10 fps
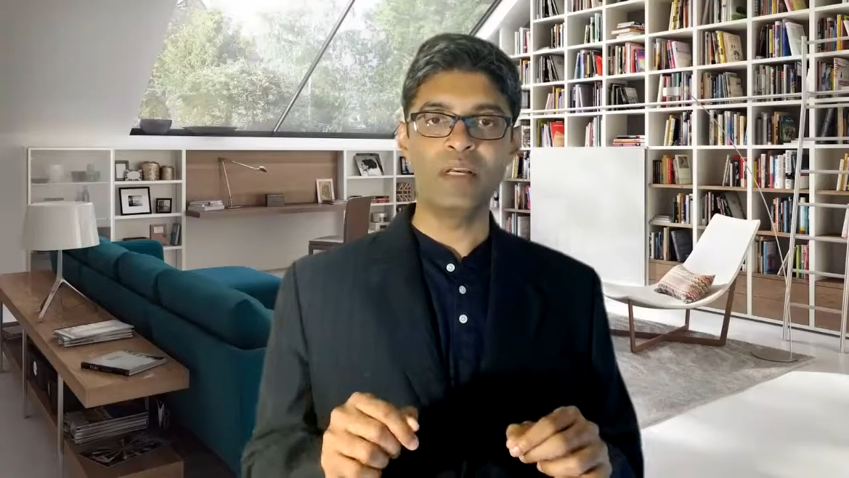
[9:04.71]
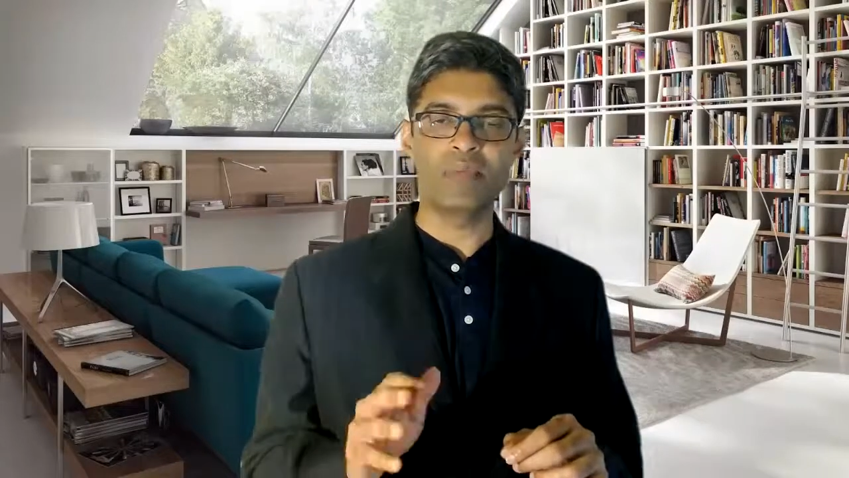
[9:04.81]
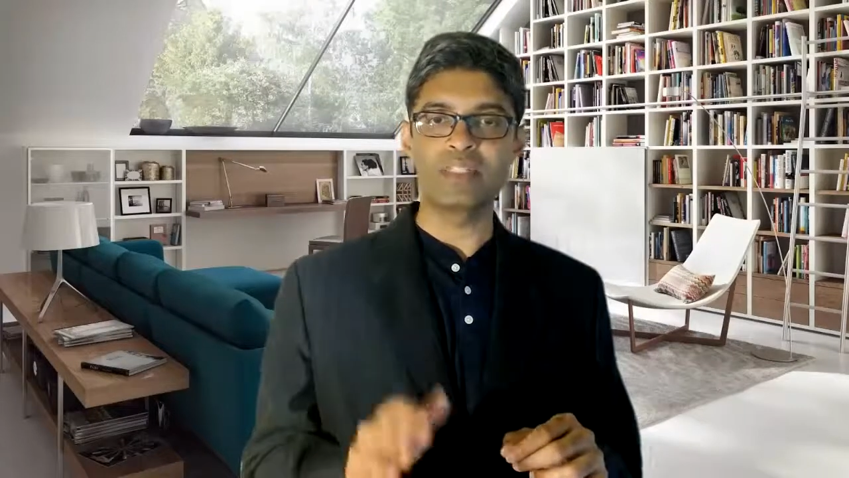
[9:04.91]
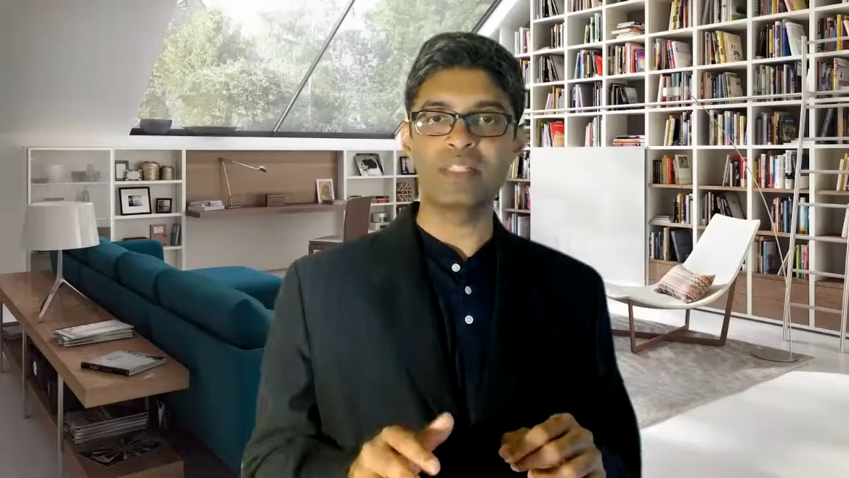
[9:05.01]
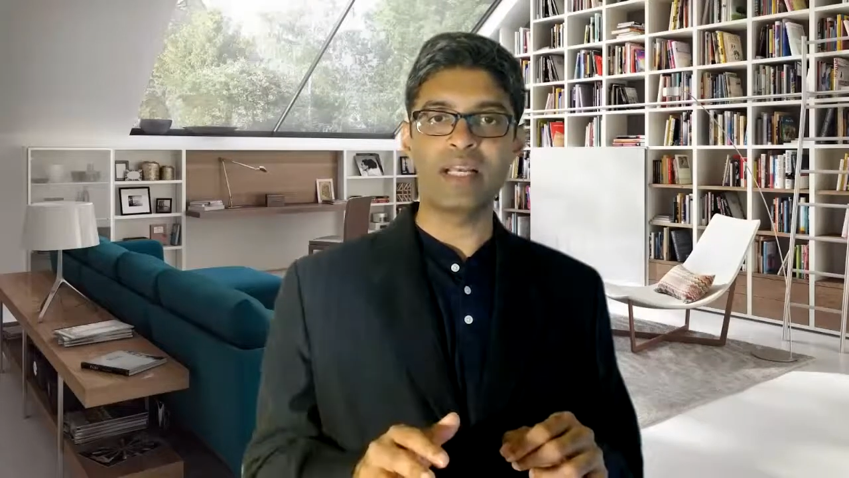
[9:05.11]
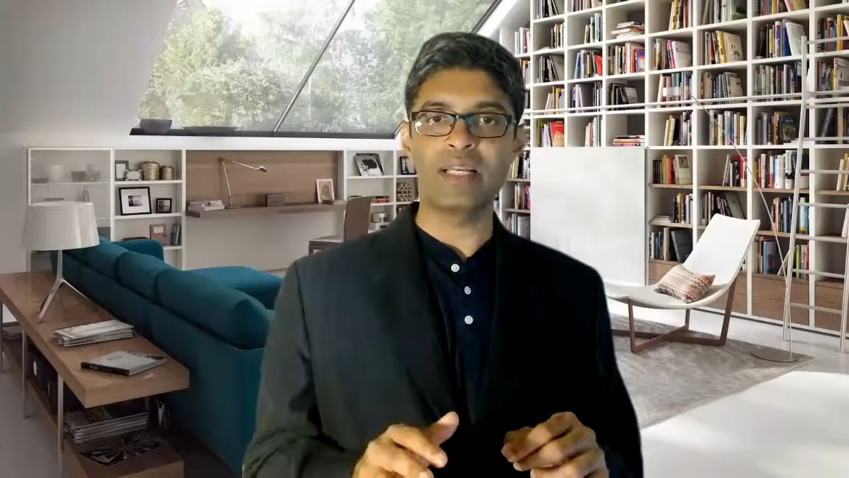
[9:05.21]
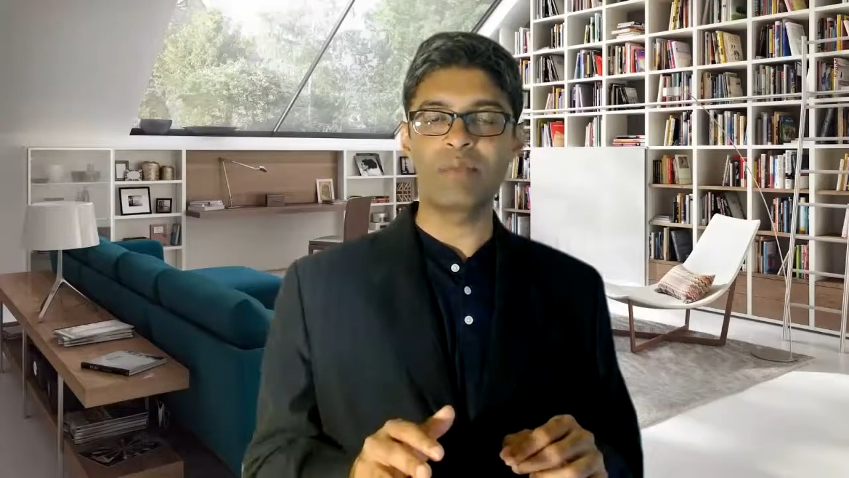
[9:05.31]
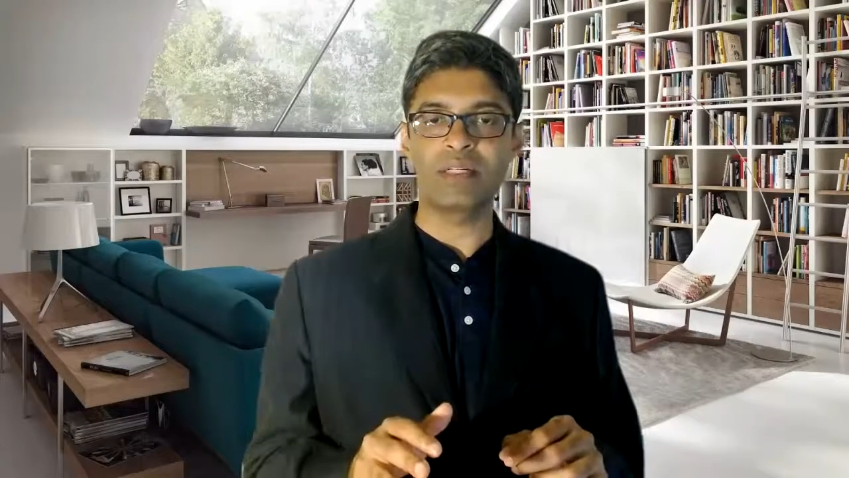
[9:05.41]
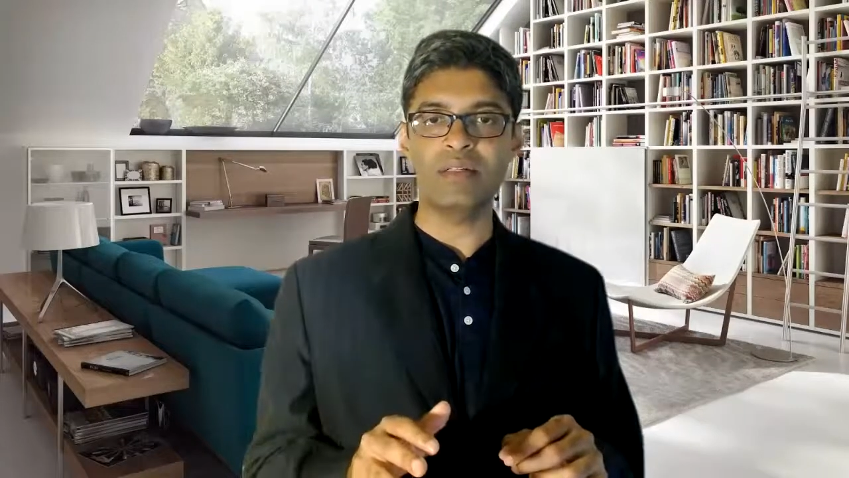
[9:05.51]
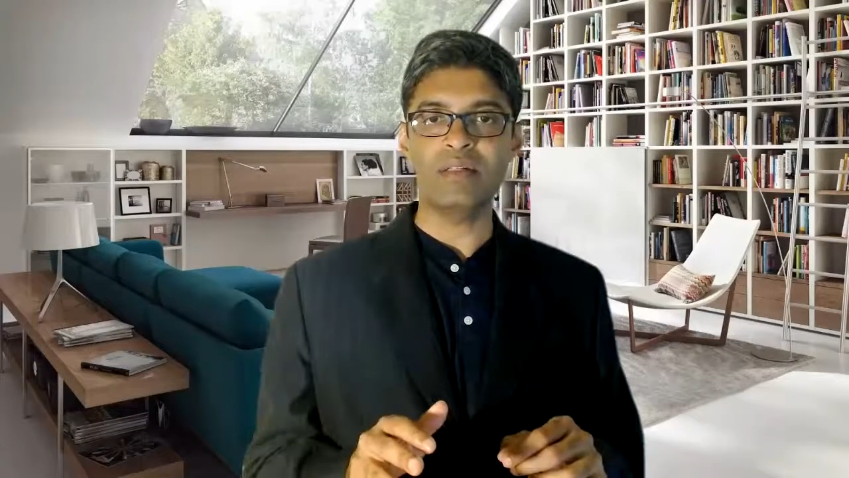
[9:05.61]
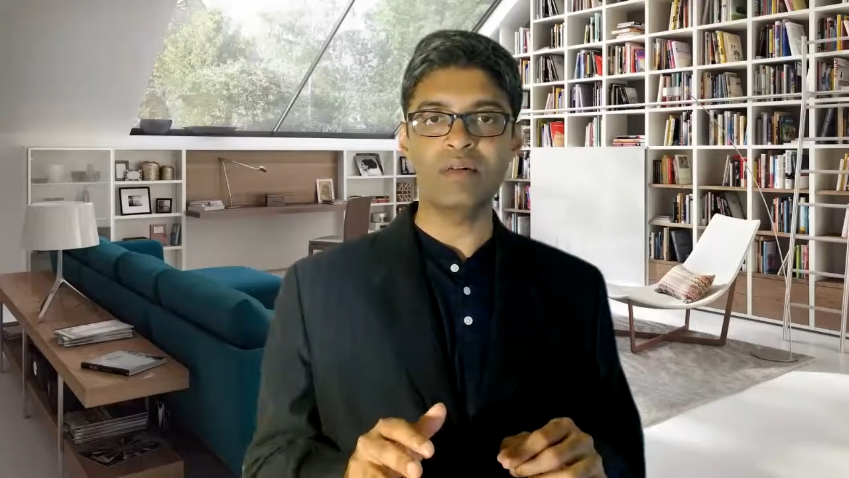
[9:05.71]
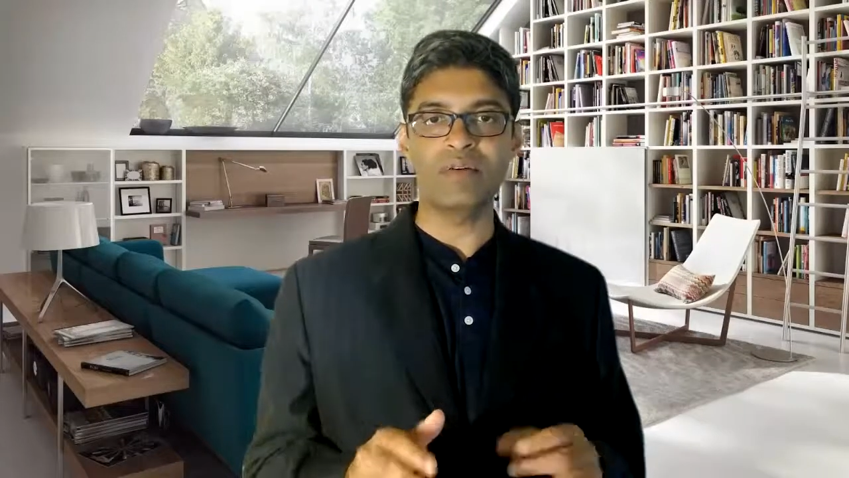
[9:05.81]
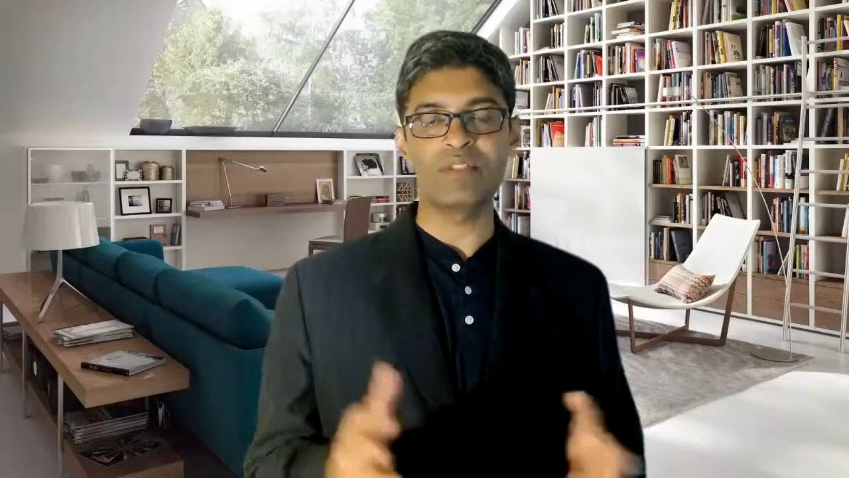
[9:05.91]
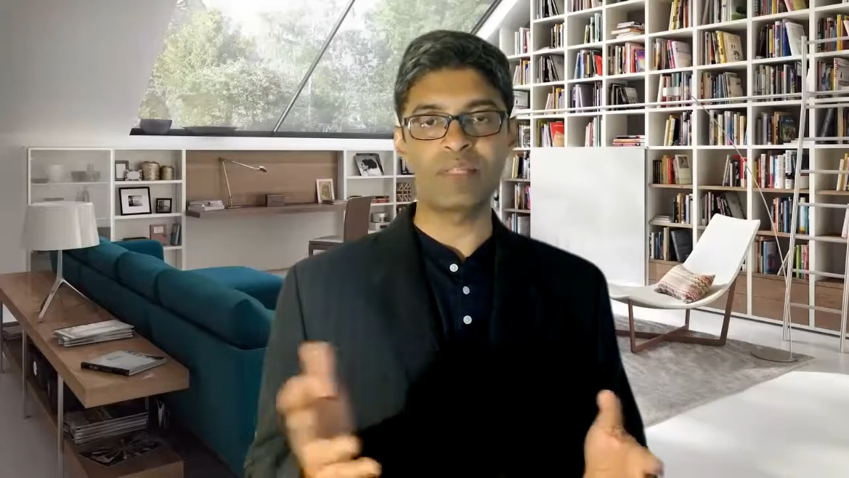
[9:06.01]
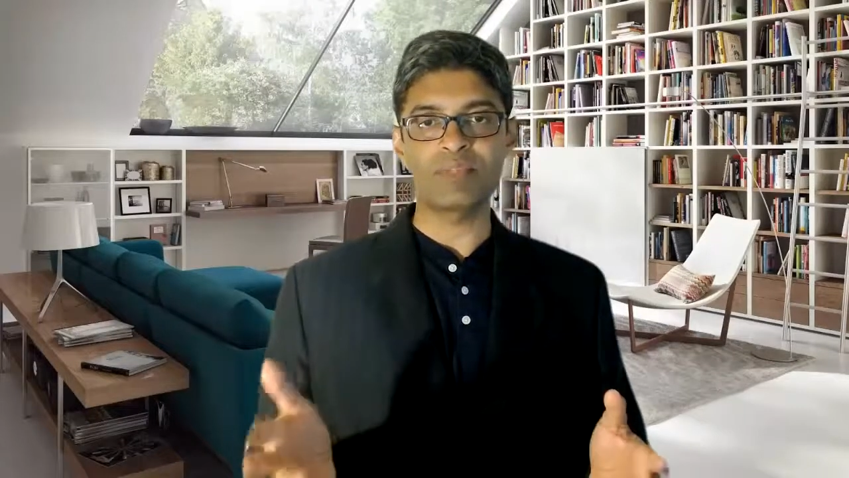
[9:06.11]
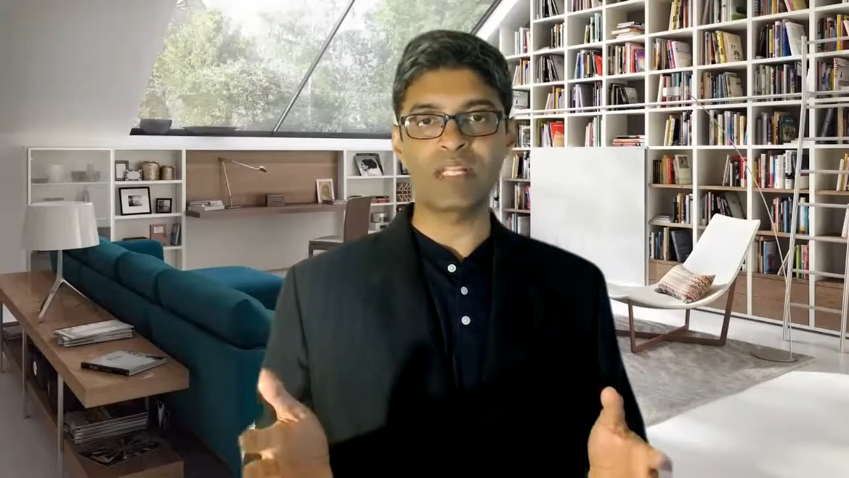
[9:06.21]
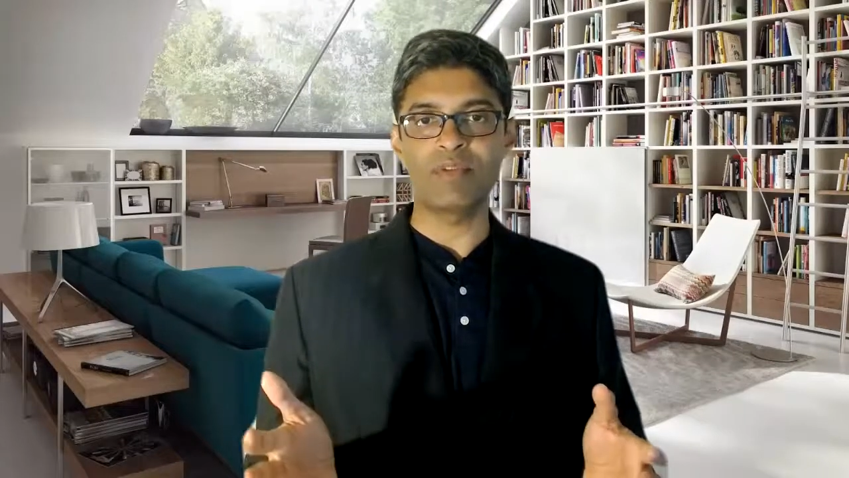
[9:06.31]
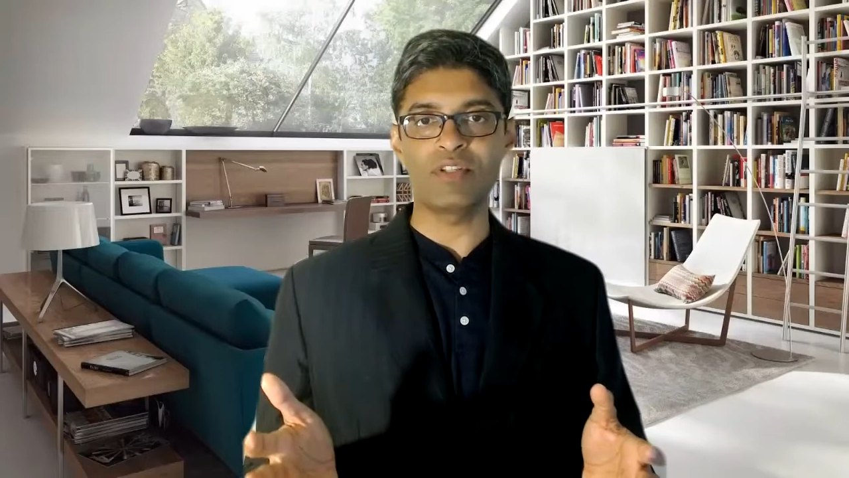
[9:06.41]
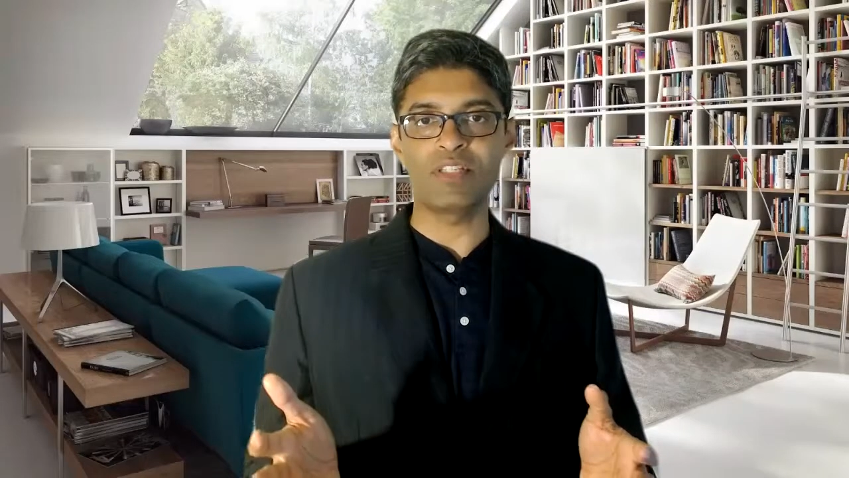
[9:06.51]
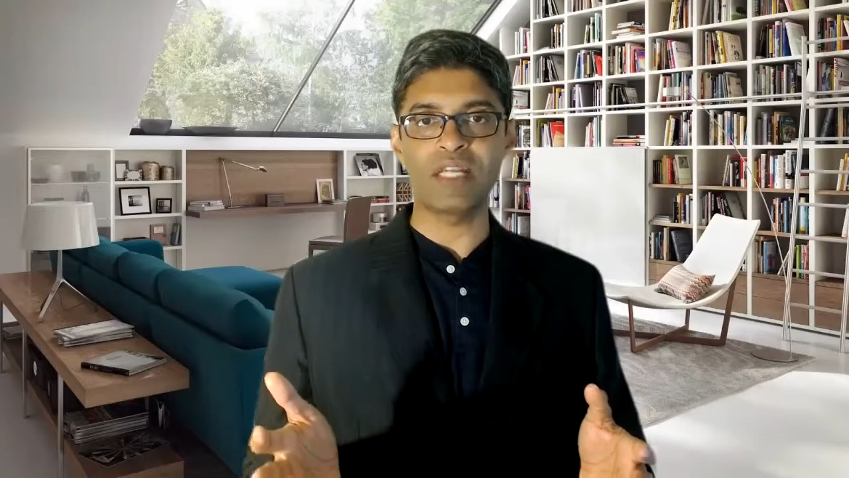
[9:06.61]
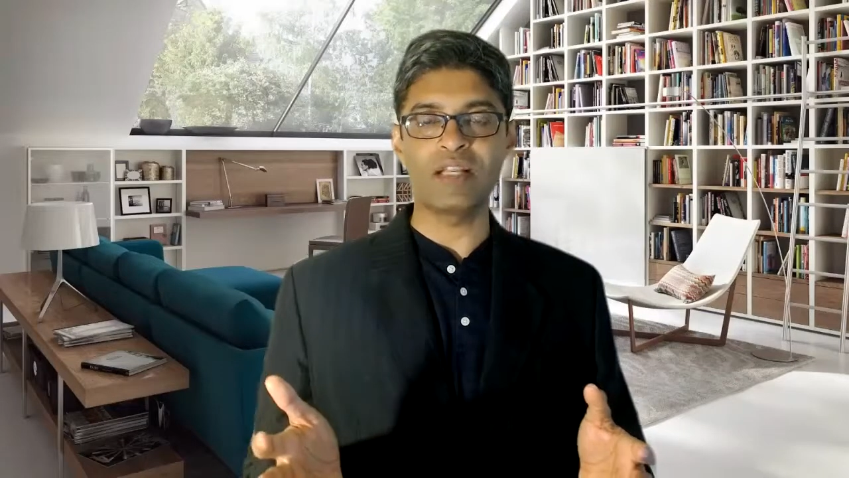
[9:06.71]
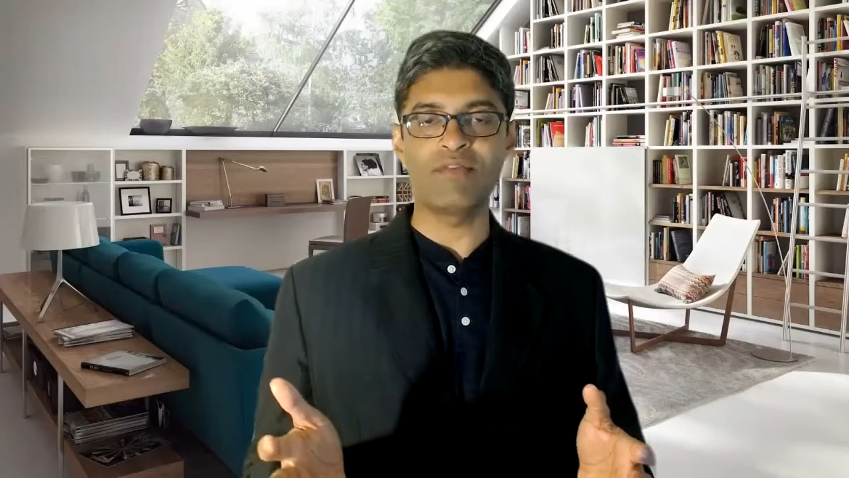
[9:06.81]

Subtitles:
Press the like button or subscribe to this channel